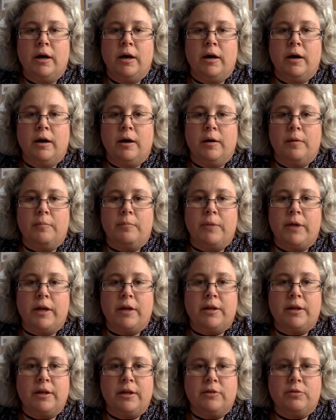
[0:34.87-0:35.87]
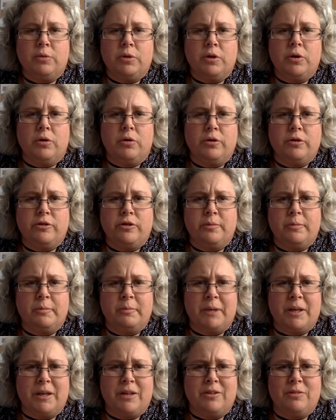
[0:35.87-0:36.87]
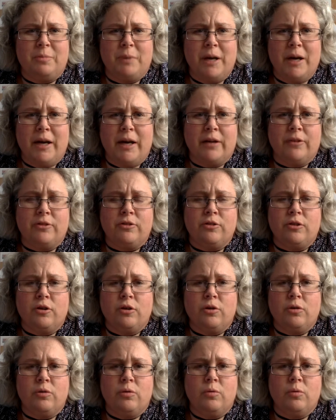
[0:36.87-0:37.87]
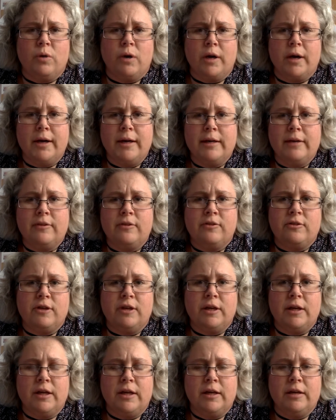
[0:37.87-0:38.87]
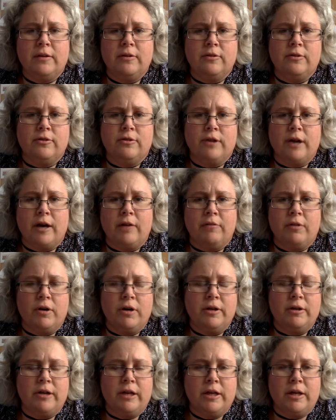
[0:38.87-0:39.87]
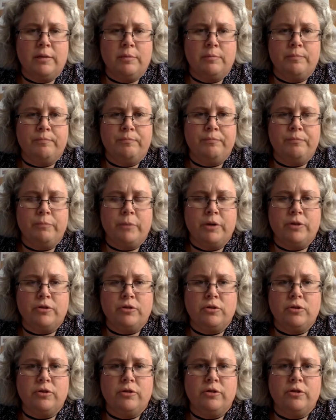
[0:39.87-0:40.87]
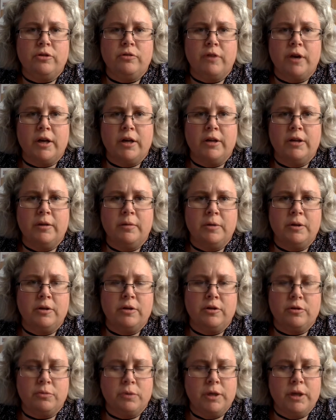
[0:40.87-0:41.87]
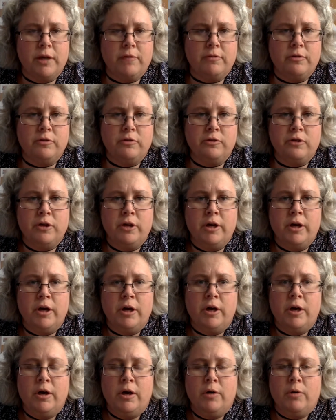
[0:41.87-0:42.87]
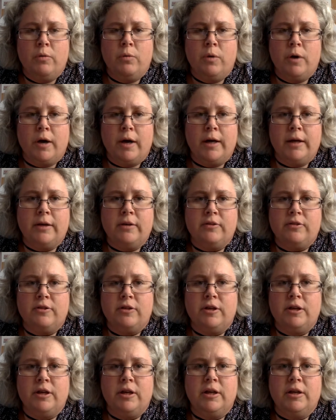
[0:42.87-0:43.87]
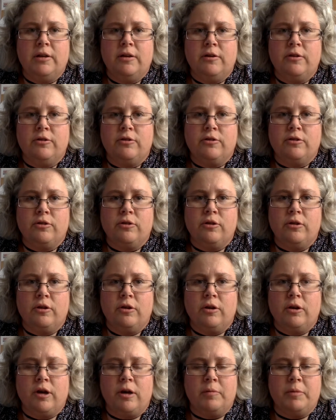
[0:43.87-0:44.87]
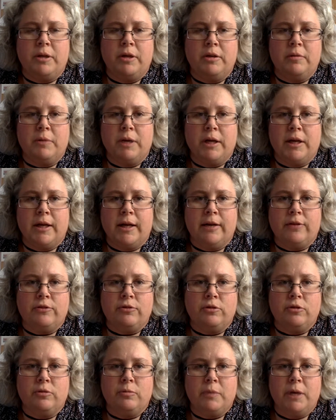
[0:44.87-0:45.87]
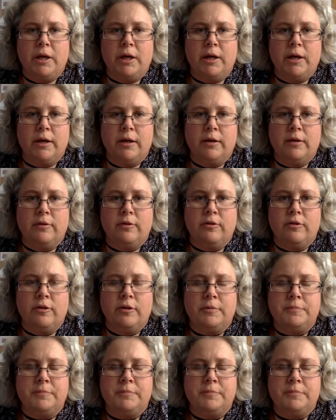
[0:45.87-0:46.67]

And I think that's really holding some of my kids back. So what I can see is I've already taken my students and divided them into three levels. What I can see is coming into my classroom and